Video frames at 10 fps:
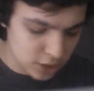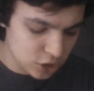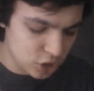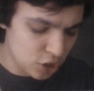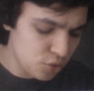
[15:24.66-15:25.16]
it's
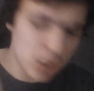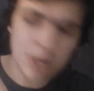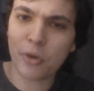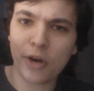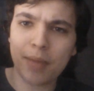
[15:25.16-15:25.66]
so
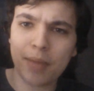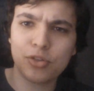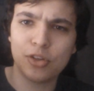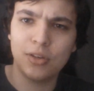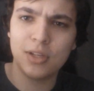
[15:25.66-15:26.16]
cheap on
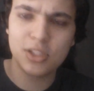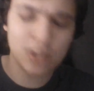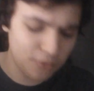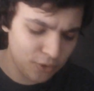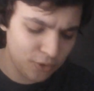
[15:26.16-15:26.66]
Amazon. It's
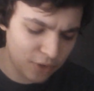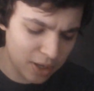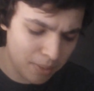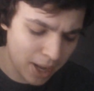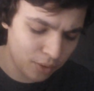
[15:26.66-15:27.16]
like
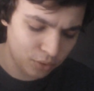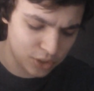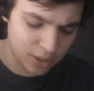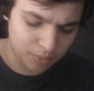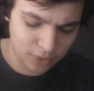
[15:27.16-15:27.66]
£15 or
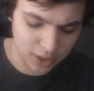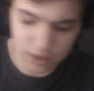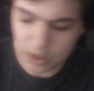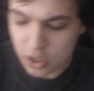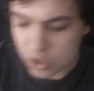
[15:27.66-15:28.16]
something.
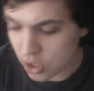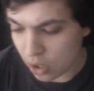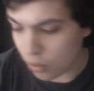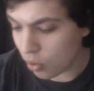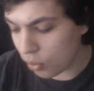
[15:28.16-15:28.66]

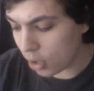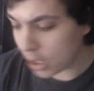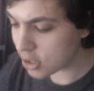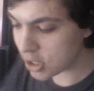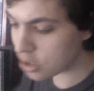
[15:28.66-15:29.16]
So, all I'm
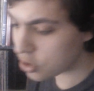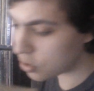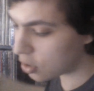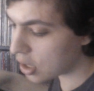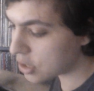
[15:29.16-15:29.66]
going to say to you
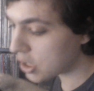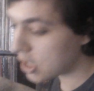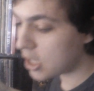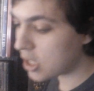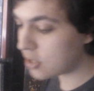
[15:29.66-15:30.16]

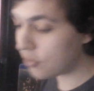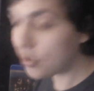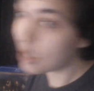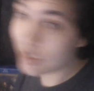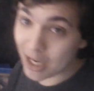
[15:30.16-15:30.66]
guys is if
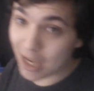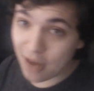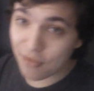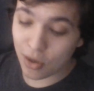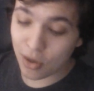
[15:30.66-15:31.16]
you're going to take
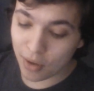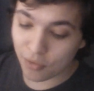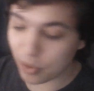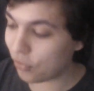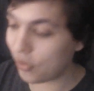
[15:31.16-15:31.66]
anything away
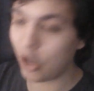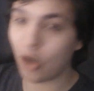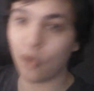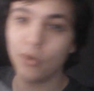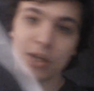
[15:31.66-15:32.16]
from this
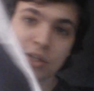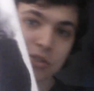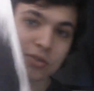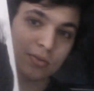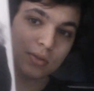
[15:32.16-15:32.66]
video,
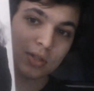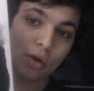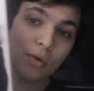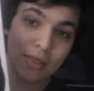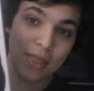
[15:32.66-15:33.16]

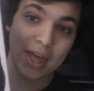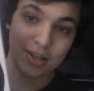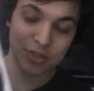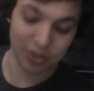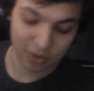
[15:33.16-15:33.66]
go get
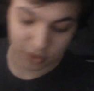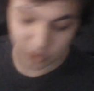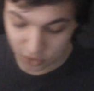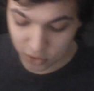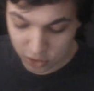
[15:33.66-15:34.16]
this.
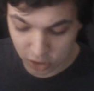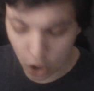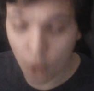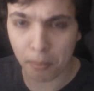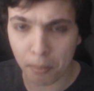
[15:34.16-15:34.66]
Just
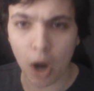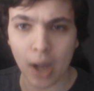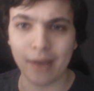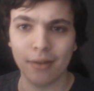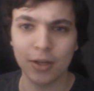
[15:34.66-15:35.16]
go buy
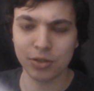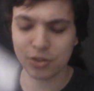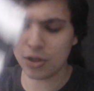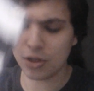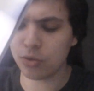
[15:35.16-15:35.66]
it. There
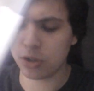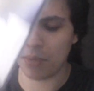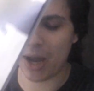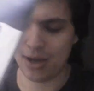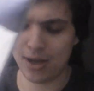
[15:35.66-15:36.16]
is no
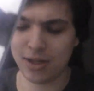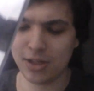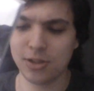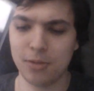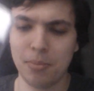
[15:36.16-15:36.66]
debate. It
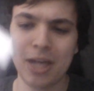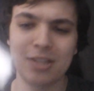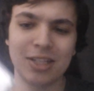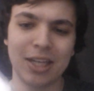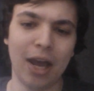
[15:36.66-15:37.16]
is an
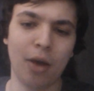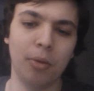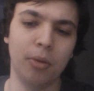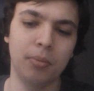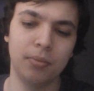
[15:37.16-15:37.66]
amazing
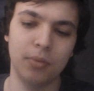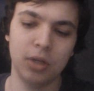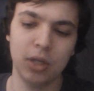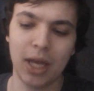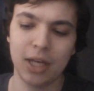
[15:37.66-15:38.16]
album,
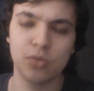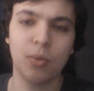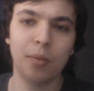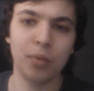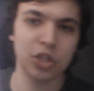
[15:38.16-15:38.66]
and it's
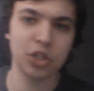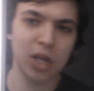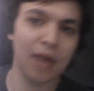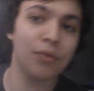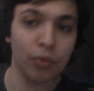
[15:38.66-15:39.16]
one which
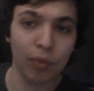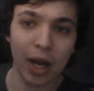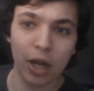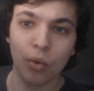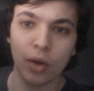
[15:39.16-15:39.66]
every
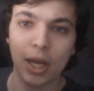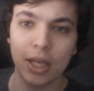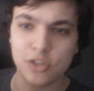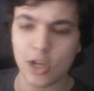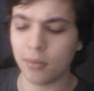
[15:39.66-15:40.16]
record
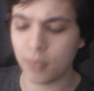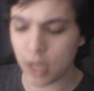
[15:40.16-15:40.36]
collector